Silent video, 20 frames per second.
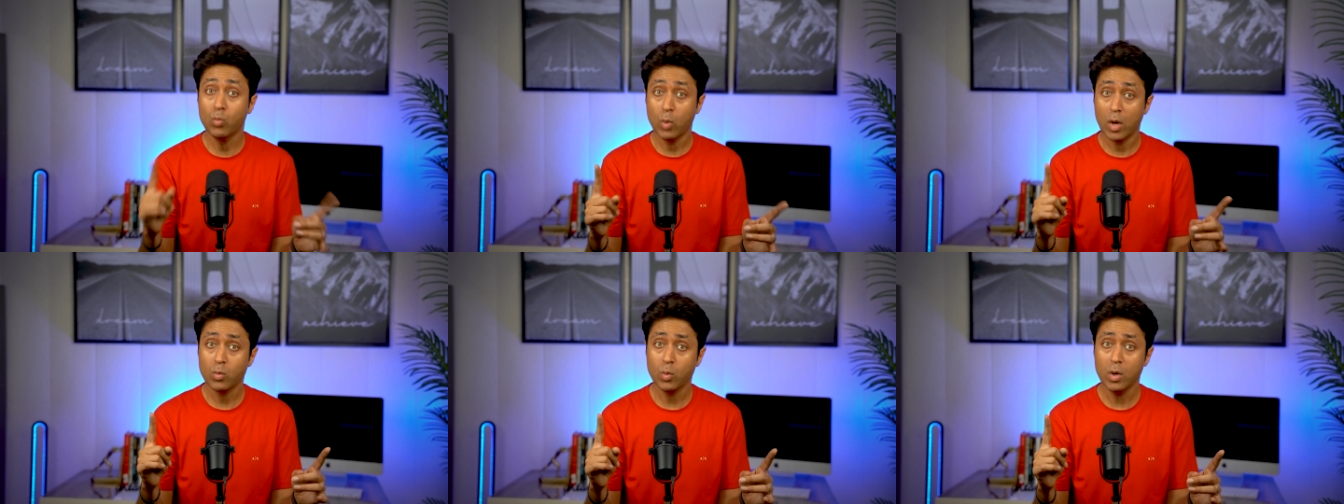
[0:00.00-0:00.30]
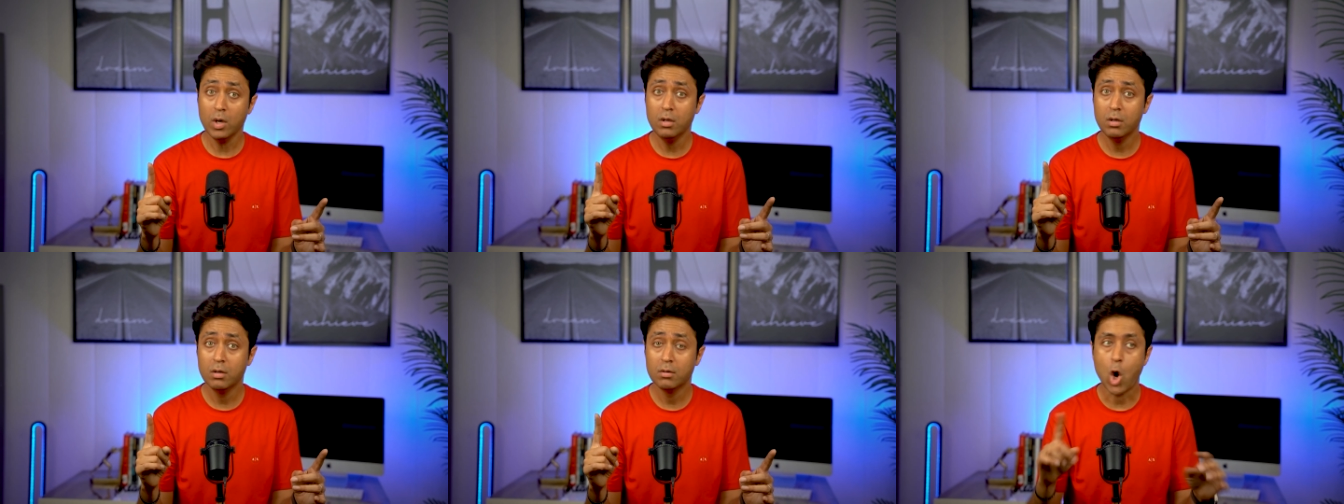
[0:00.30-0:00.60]
In one
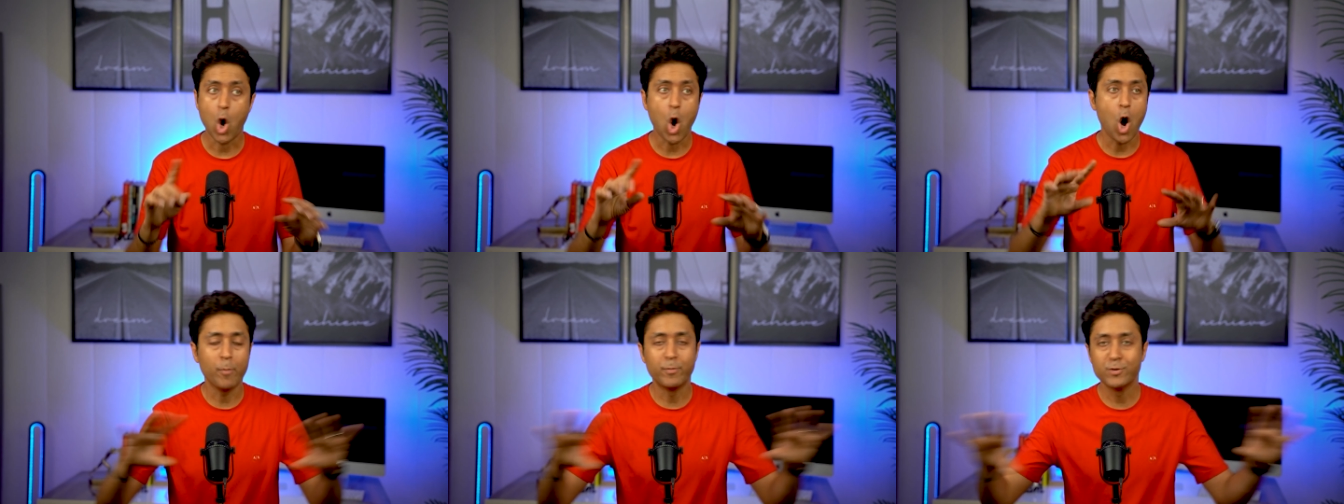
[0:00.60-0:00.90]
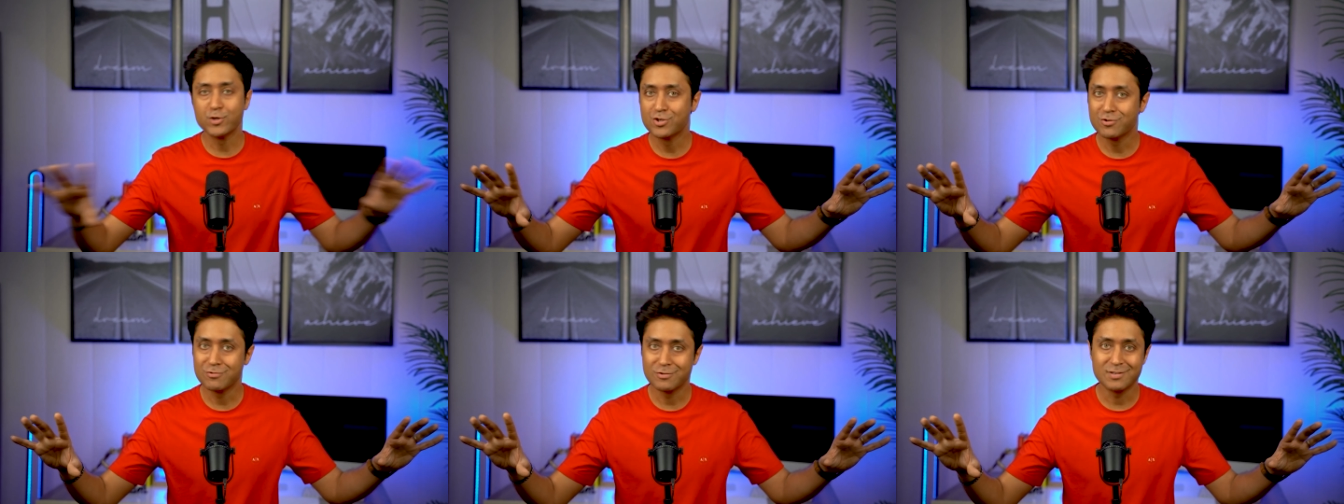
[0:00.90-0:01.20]
word,
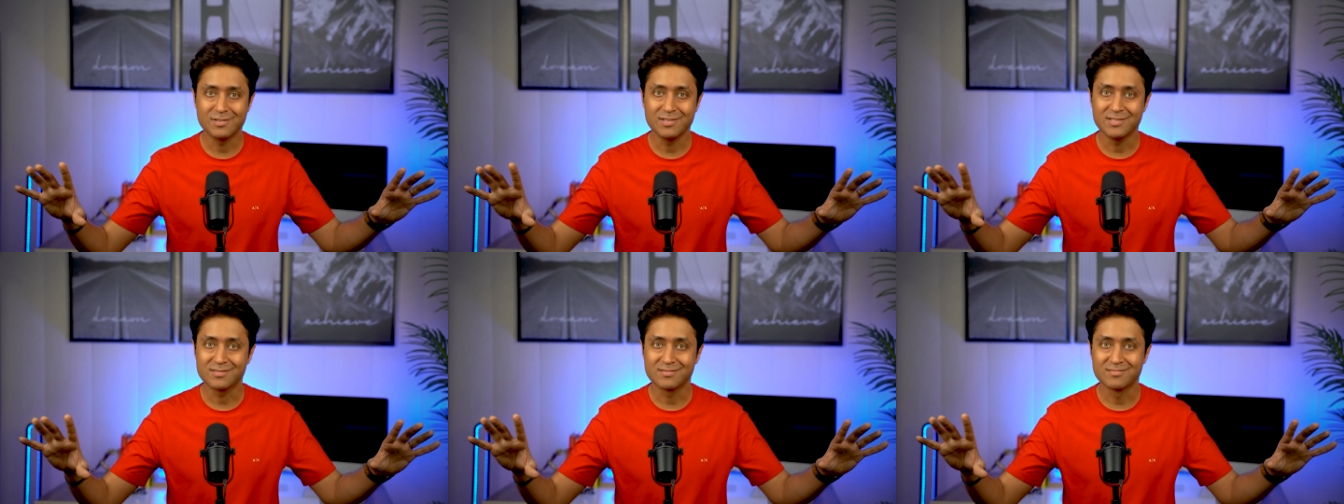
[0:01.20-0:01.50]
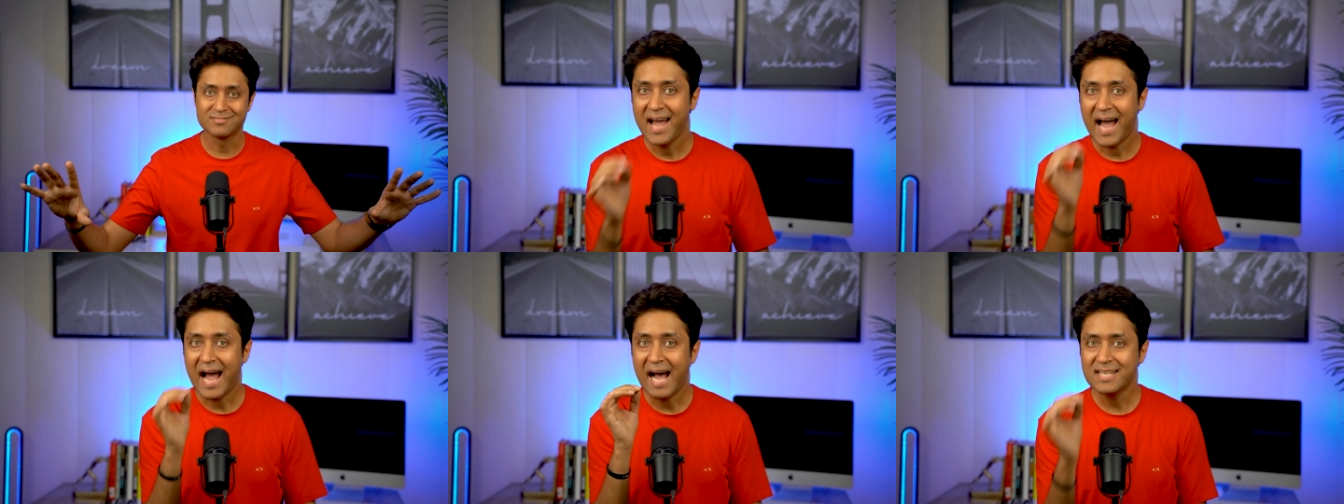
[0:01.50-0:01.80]

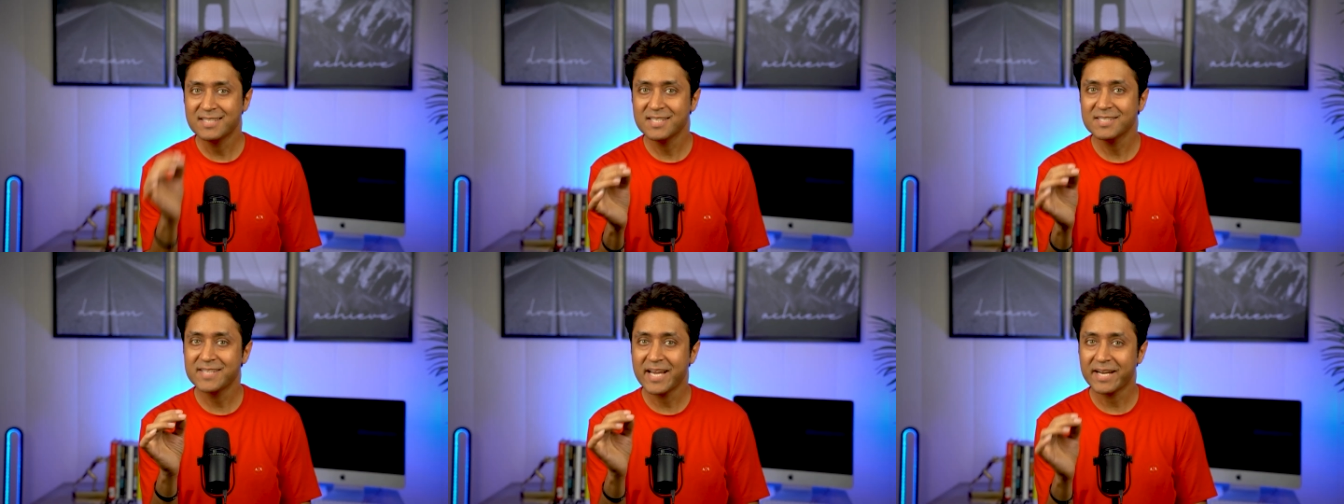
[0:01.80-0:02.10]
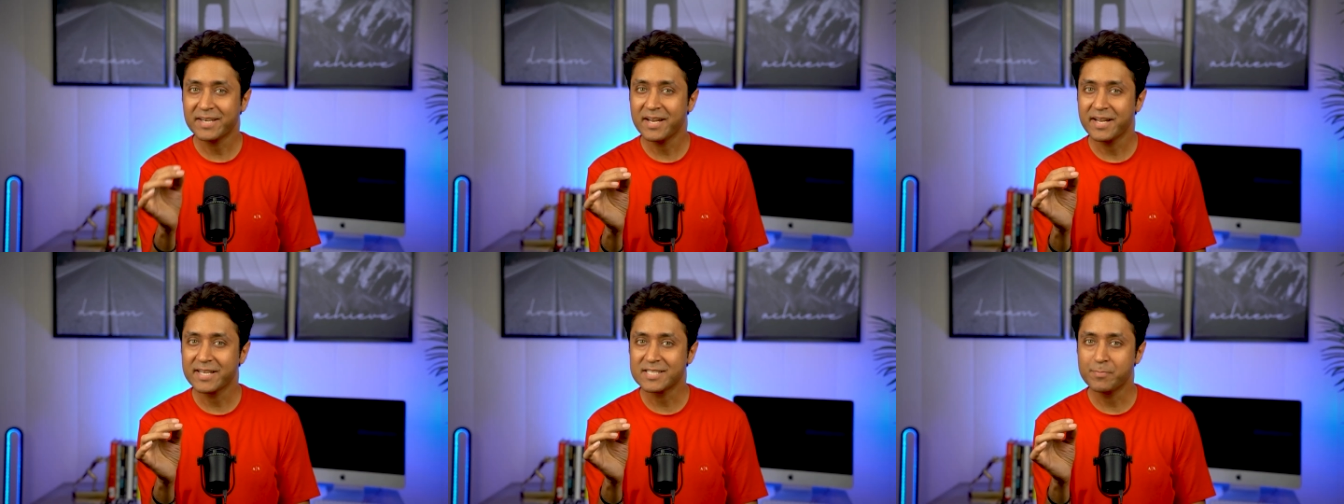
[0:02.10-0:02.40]
opportunities. As the
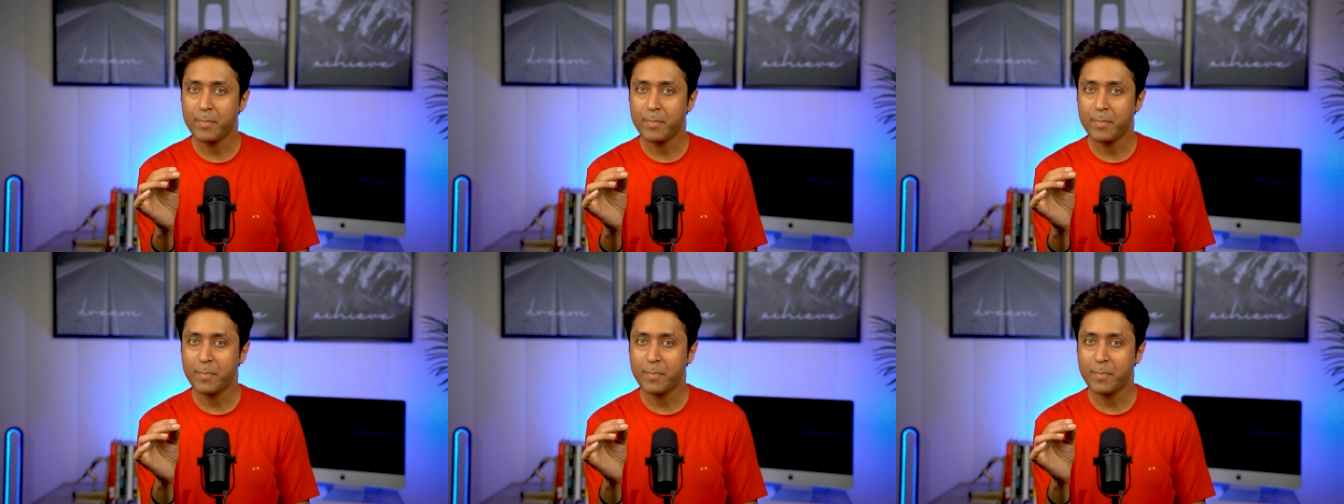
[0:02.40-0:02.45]
sector